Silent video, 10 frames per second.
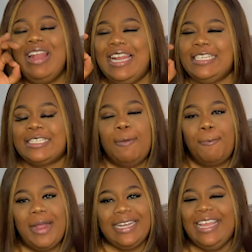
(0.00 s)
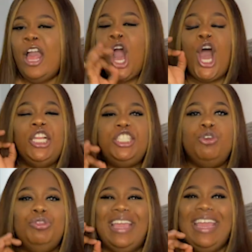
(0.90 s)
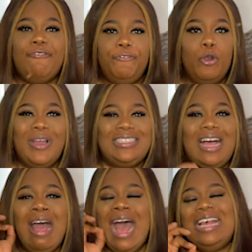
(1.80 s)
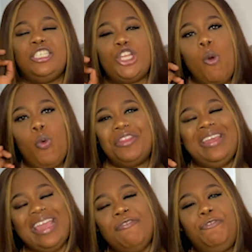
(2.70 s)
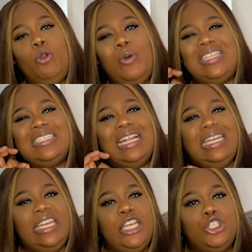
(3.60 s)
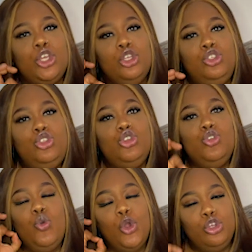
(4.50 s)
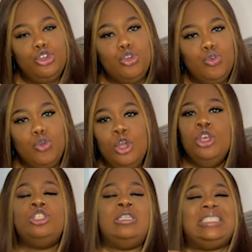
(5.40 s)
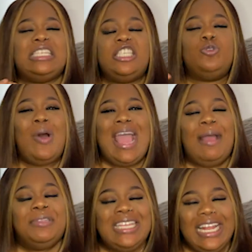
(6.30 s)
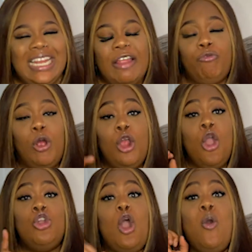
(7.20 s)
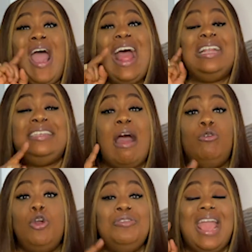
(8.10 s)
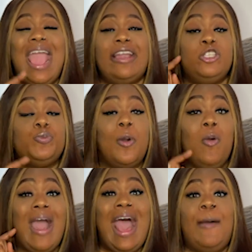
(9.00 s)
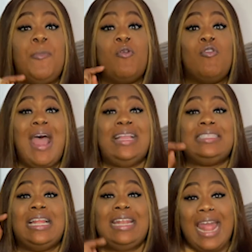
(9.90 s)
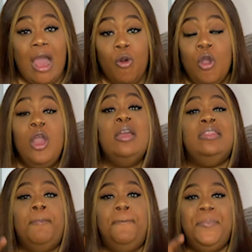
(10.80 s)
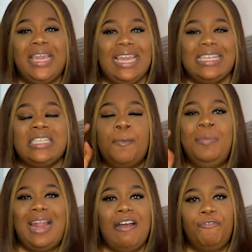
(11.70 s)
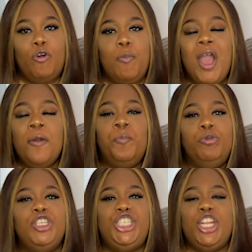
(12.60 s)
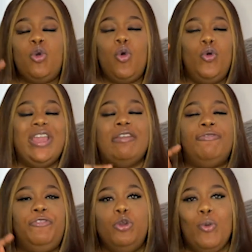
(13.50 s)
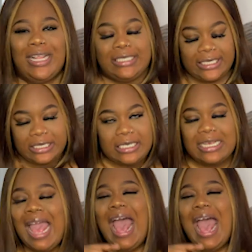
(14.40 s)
release the money until the influencer has done what the influencer needs to do. So this is why I'm telling everyone, go and download Expo app right now. The biggest platform bridging all influencers